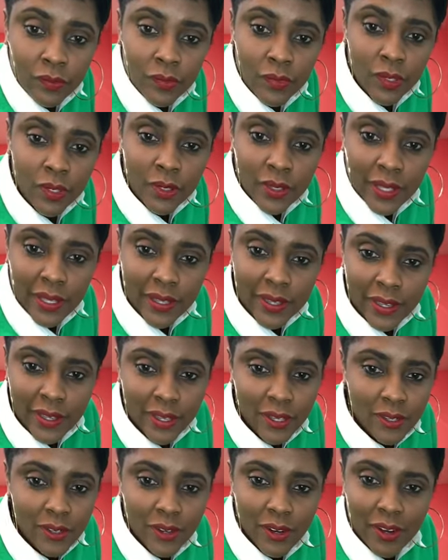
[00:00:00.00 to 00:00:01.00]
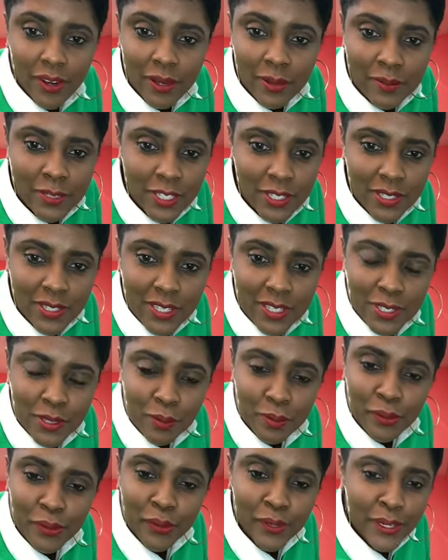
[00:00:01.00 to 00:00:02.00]
Danielle, girl, I'm just
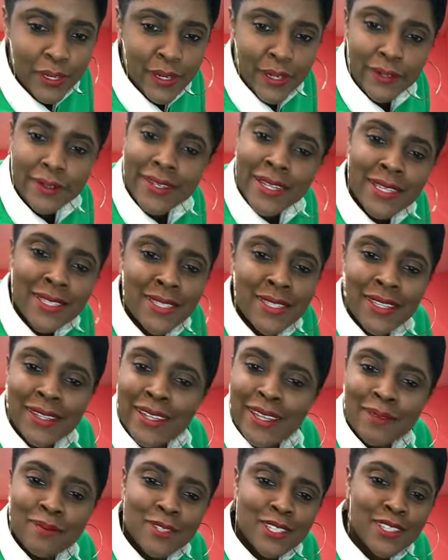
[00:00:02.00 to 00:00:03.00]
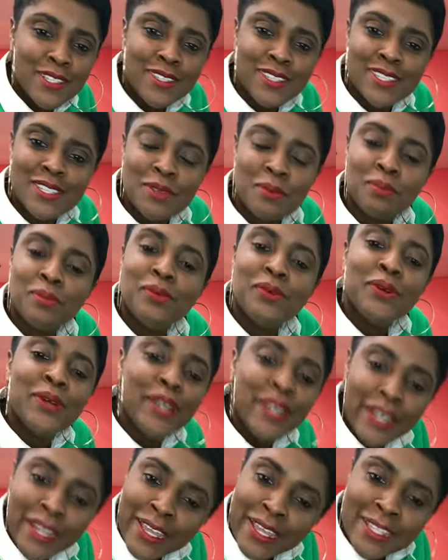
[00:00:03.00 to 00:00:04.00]
disappointed. Destiny, I'm just
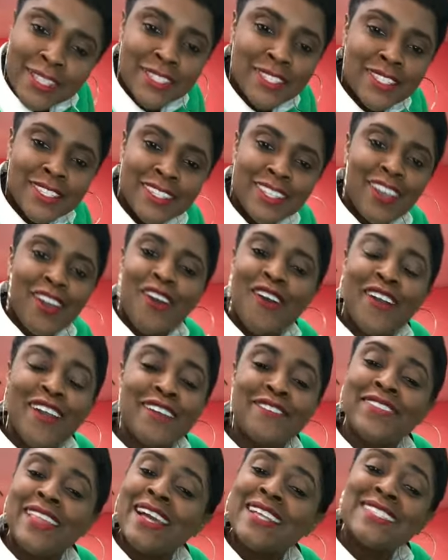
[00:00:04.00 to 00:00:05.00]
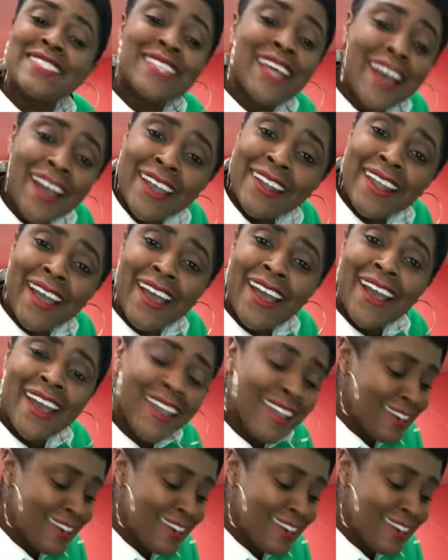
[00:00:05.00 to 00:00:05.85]
disappointed. Y'all have not tie-dyed?